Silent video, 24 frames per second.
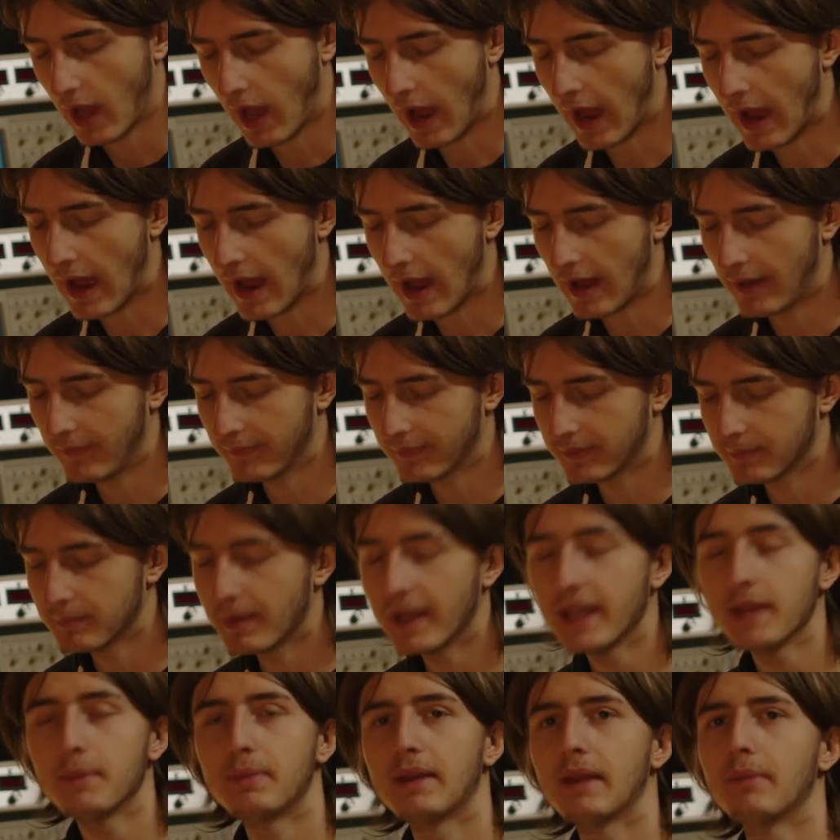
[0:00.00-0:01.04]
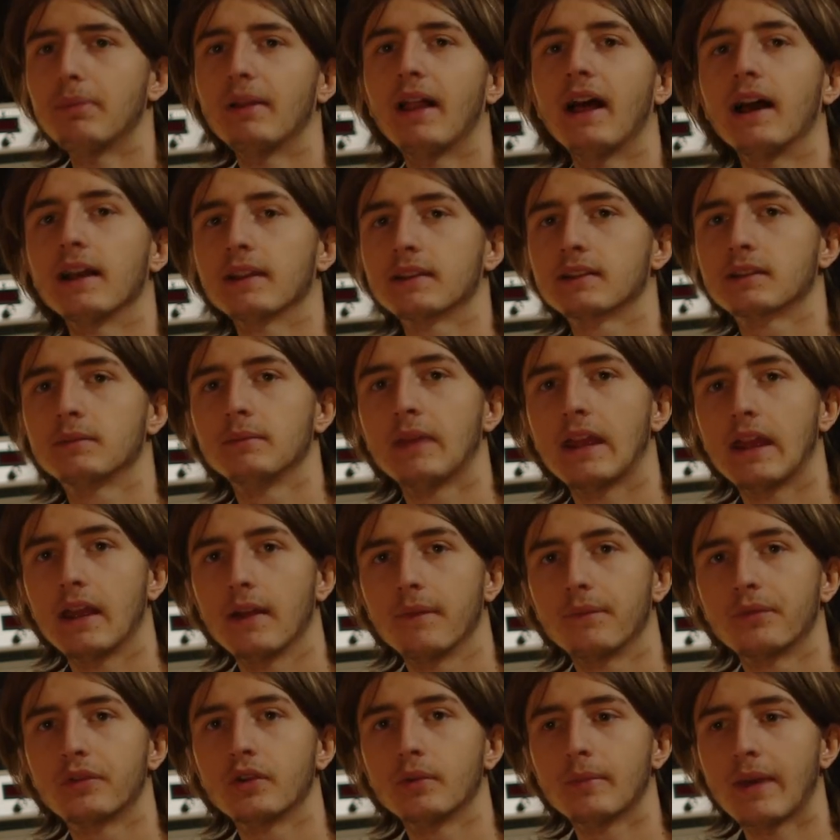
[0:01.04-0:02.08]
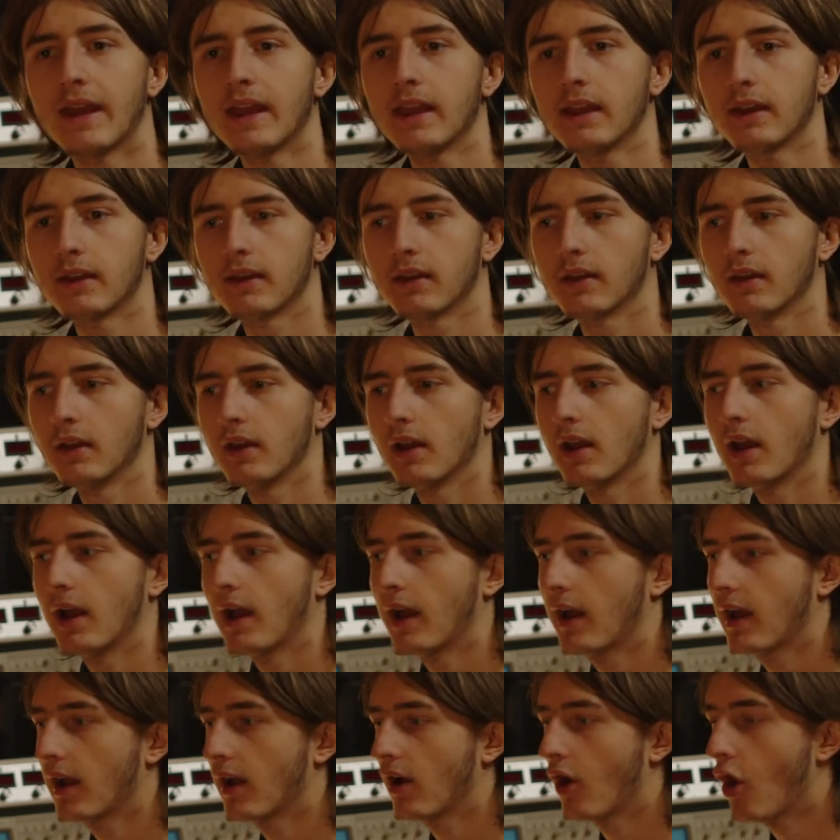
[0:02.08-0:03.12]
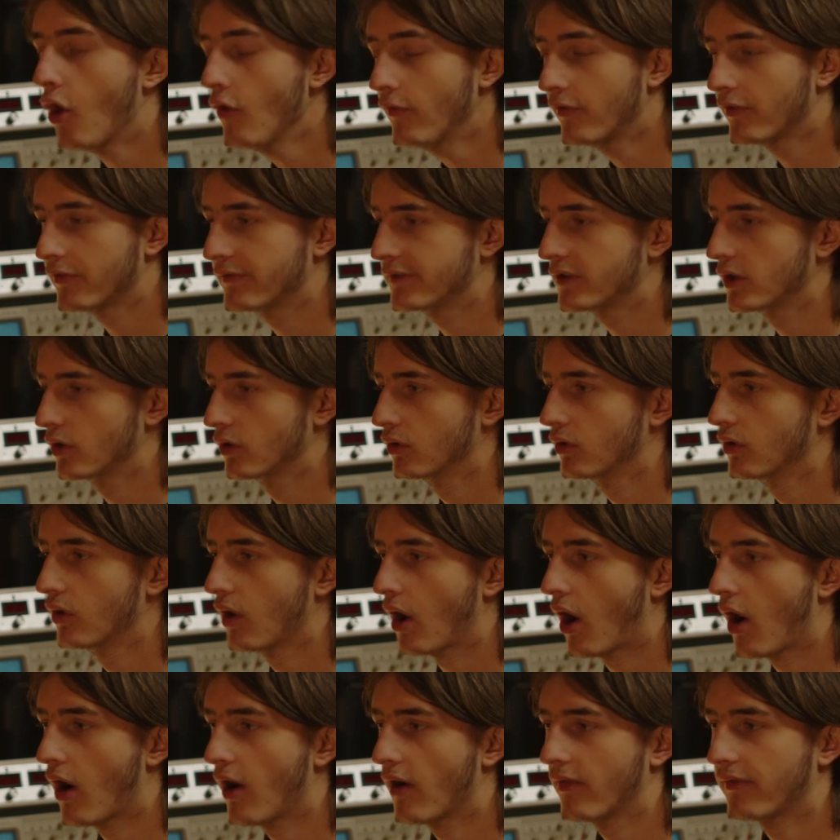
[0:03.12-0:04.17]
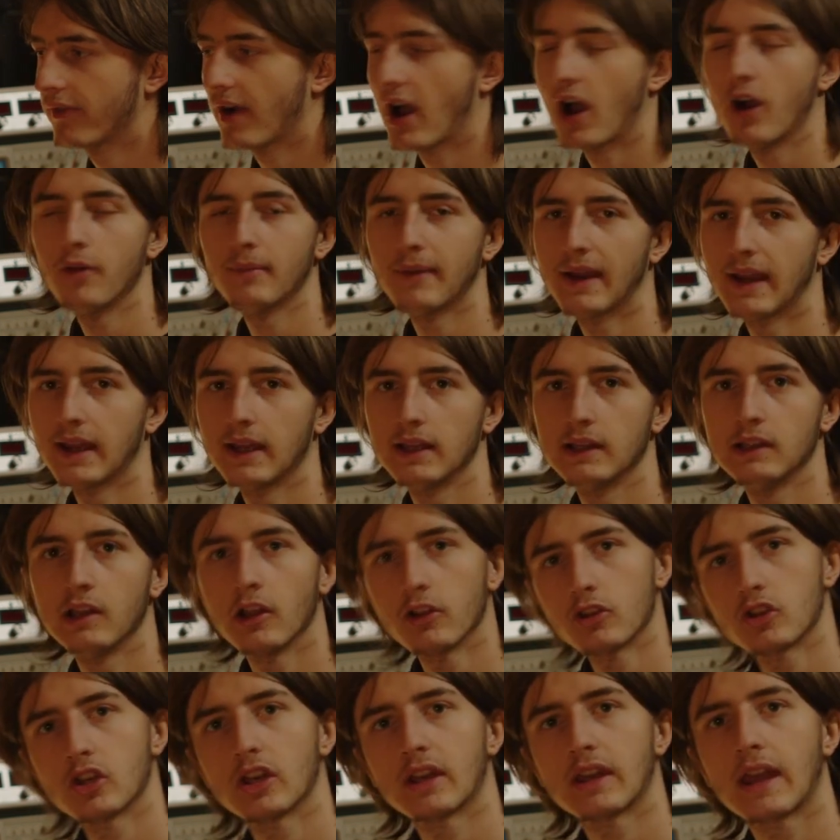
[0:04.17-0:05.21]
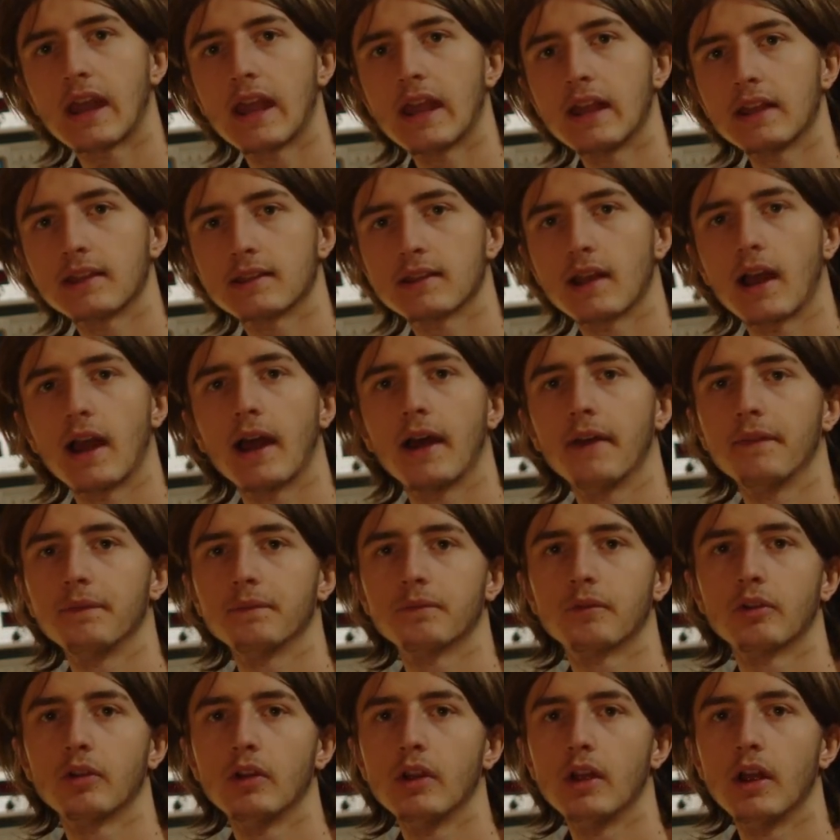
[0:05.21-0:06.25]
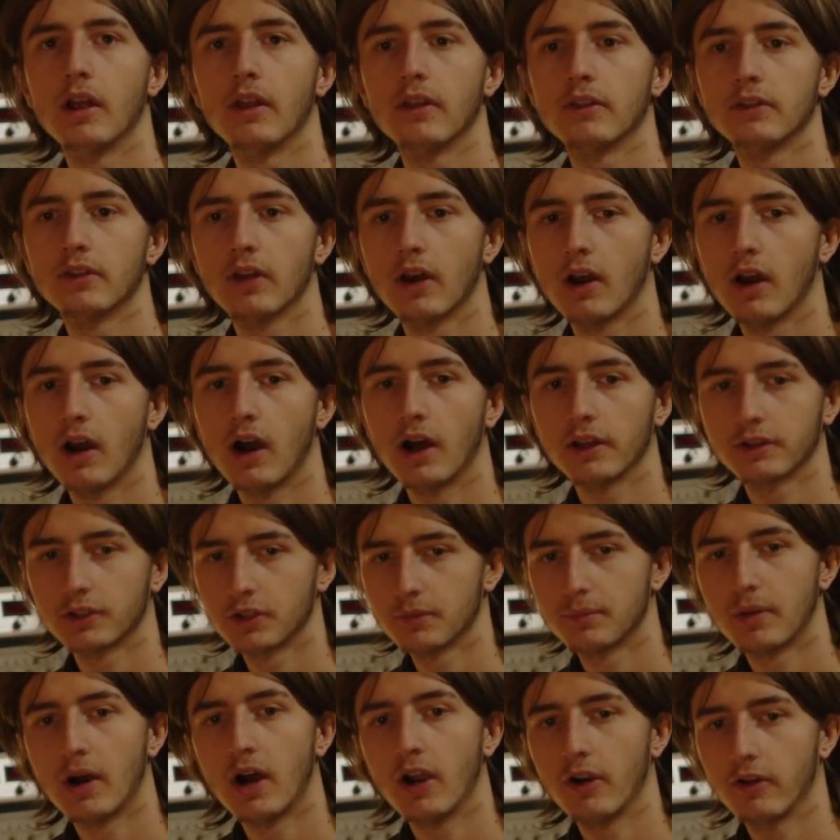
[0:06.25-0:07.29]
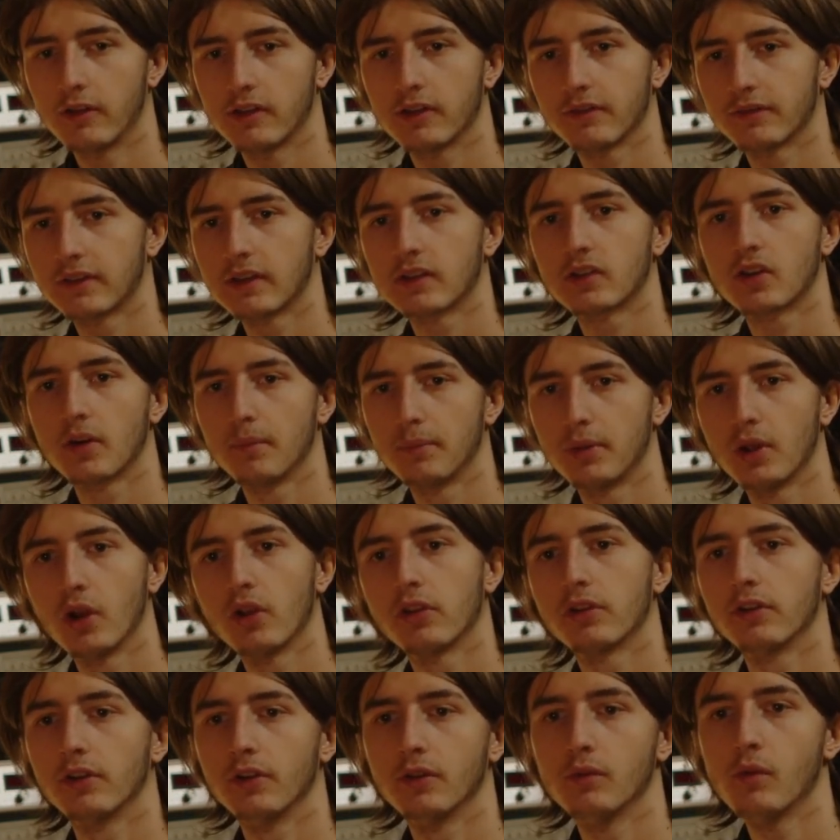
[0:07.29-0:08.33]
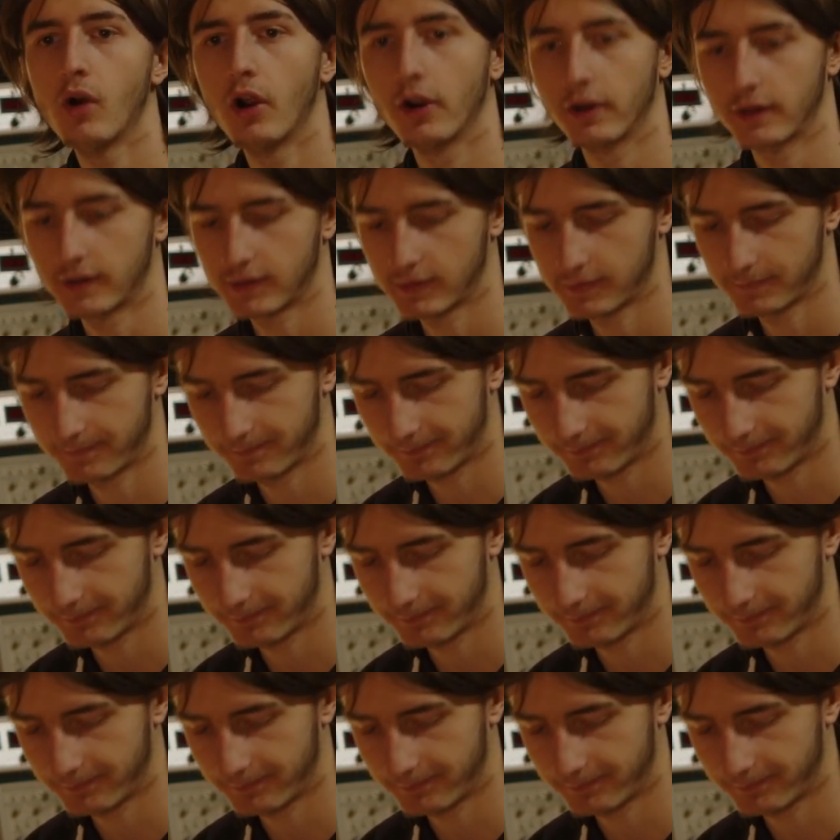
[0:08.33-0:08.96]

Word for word: and many people asked me to make an overview of how my logic gates and the other parts of this computer works.